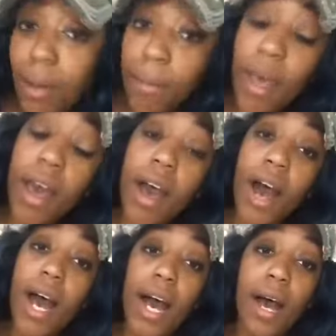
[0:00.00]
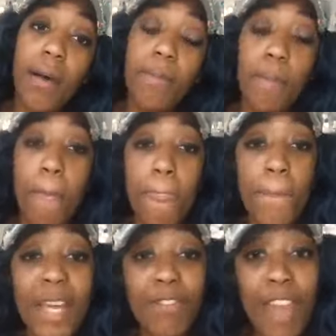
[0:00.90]
up. Um,
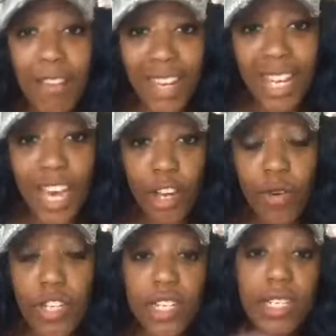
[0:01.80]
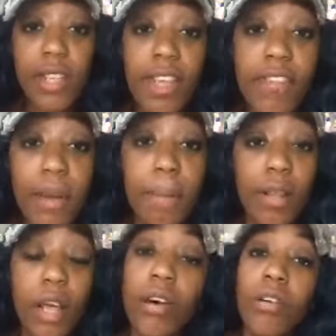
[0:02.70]
but if you have any kind of questions, leave them
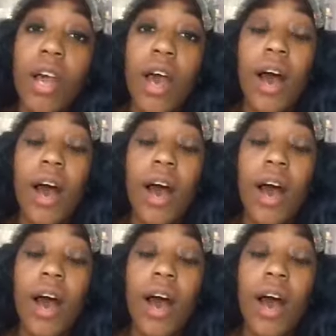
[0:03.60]
below.